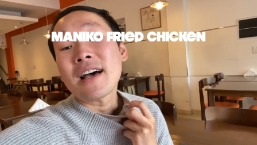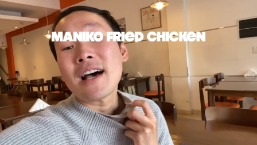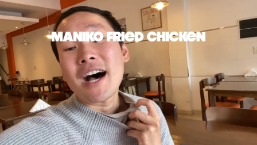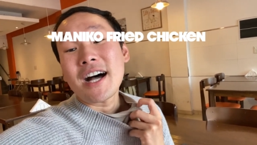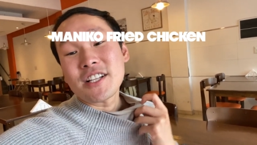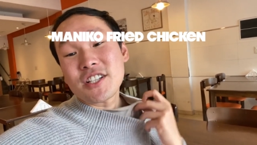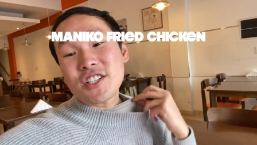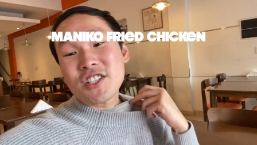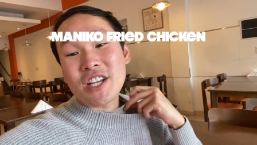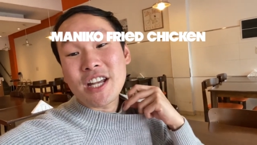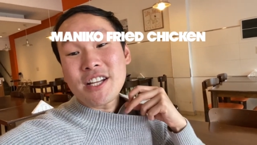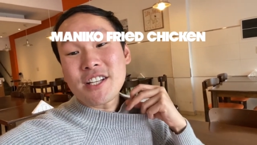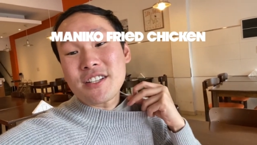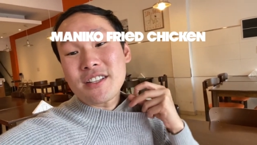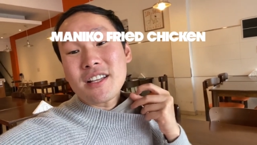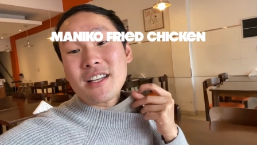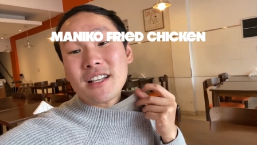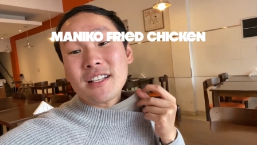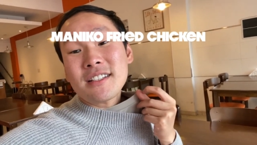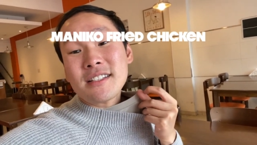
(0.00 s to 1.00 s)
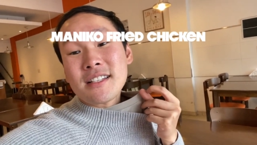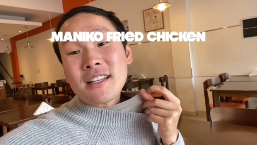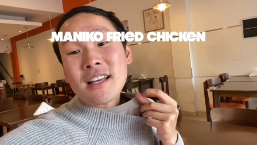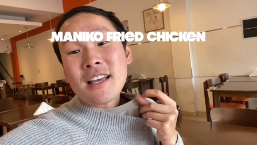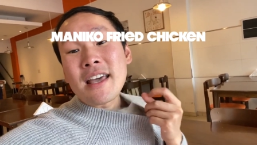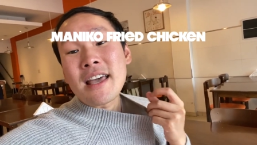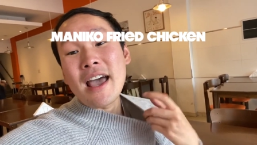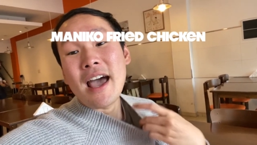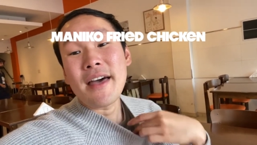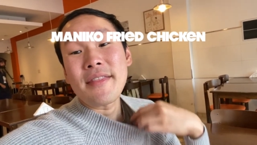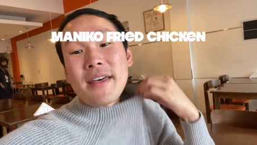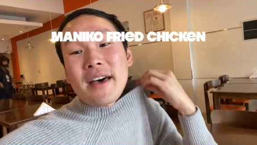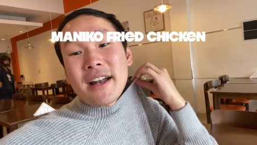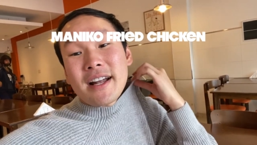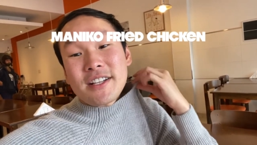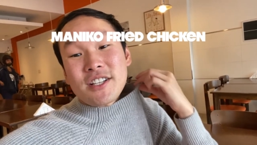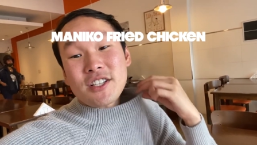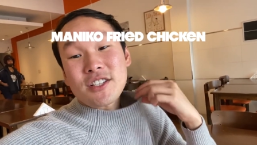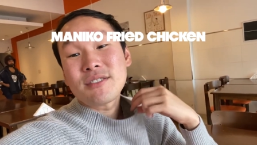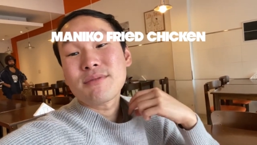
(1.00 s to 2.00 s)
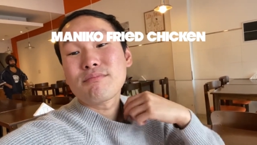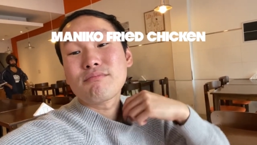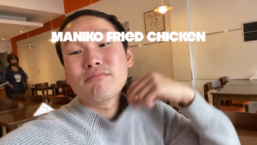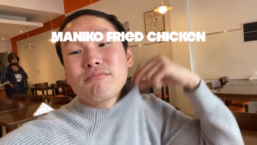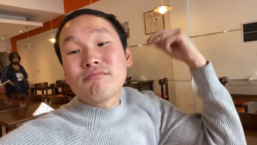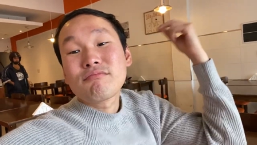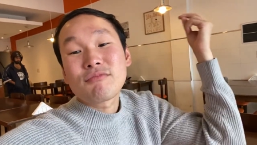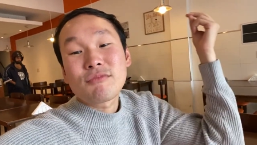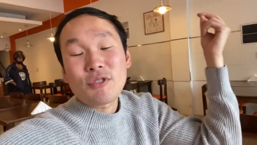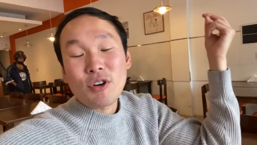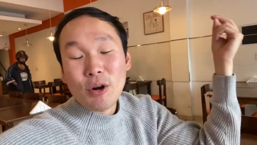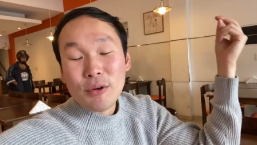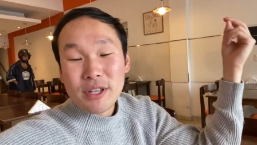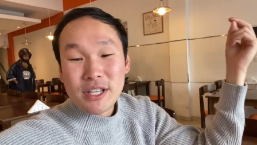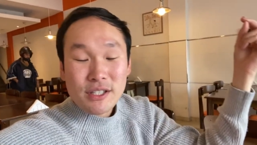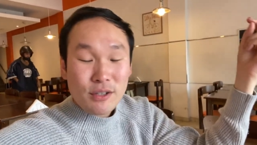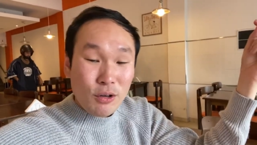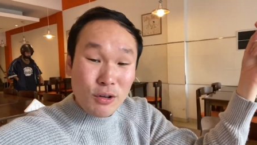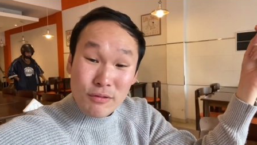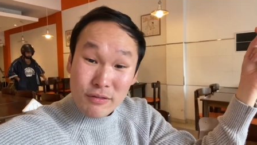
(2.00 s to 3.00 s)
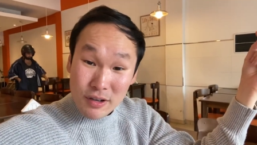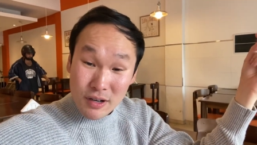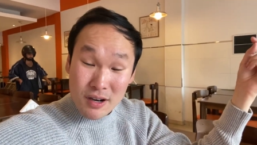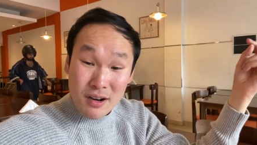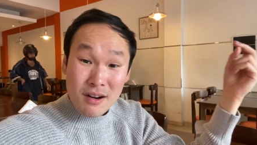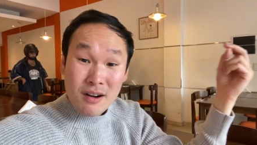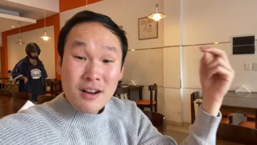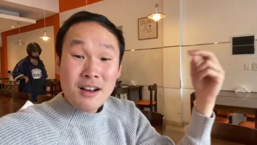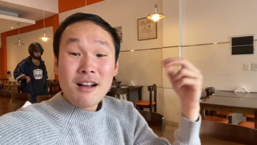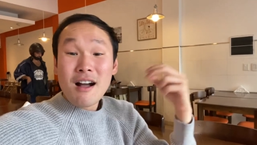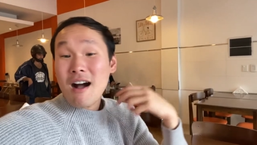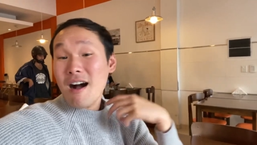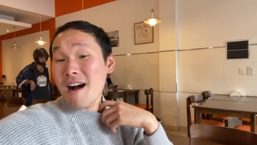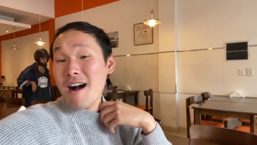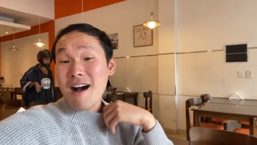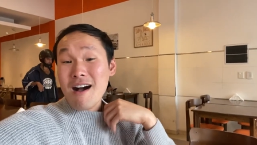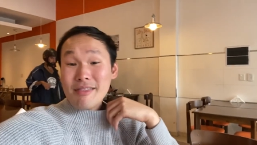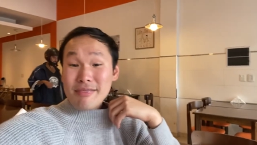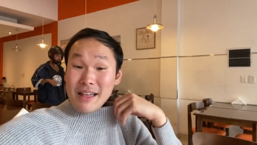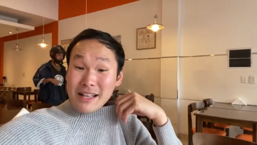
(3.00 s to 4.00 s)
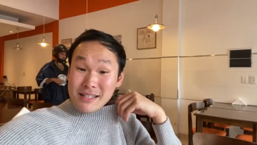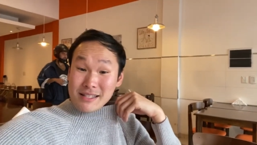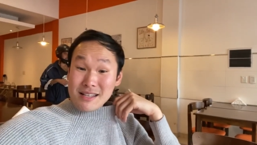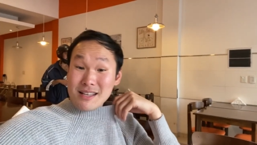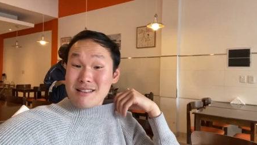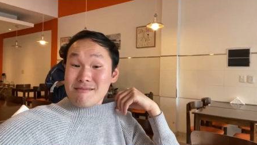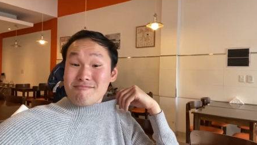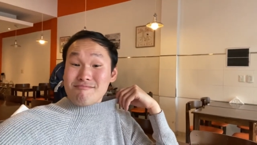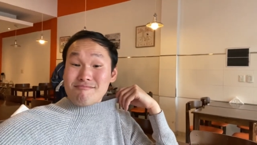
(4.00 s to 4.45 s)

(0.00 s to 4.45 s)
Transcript: I just change this, and then I just throw this over. Uh, that's it.